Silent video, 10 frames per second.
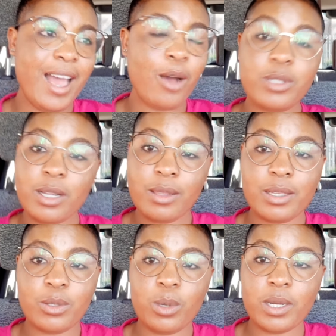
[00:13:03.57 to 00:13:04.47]
I'll tell the
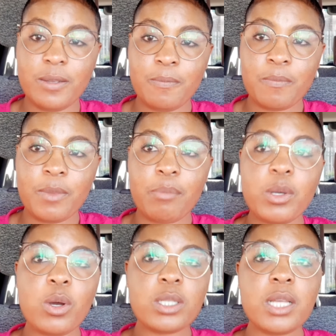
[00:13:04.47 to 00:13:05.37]
story,
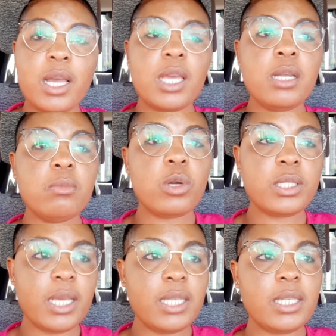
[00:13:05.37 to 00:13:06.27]
because in
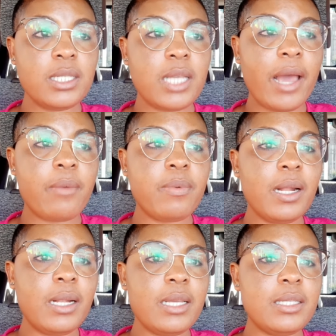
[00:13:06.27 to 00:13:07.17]
most cases I
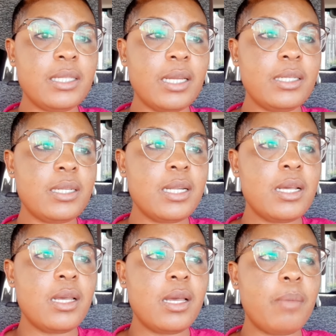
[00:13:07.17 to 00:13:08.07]
realize that
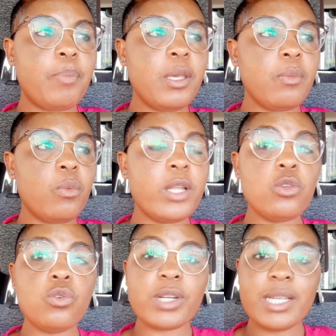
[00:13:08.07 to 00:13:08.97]
when
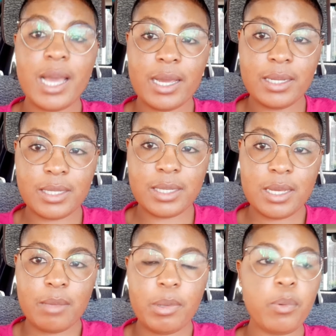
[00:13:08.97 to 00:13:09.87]
you react,
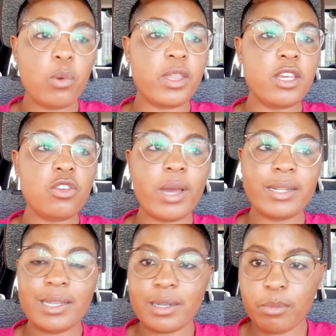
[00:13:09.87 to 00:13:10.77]
people will think you are a
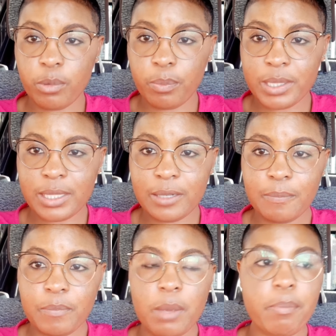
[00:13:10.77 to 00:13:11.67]
terrible person,
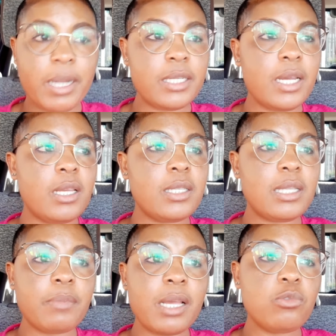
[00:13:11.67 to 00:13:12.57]
but
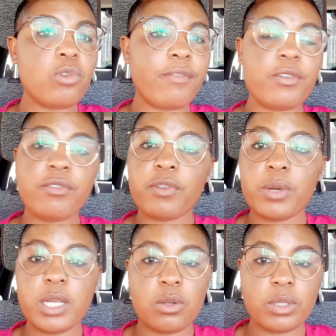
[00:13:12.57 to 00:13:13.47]
sometimes you are very,
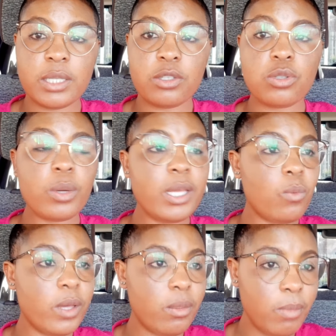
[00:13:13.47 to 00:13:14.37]
very innocent. So
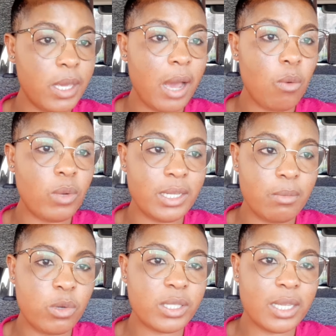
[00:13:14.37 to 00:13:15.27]
with me, in
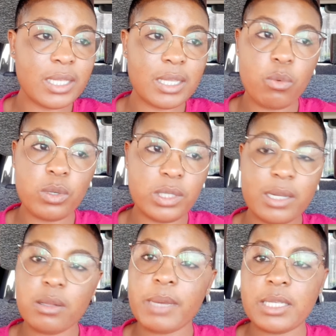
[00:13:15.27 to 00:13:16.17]
most cases I would
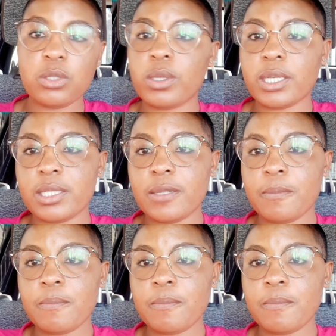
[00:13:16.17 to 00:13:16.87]
tell my stories.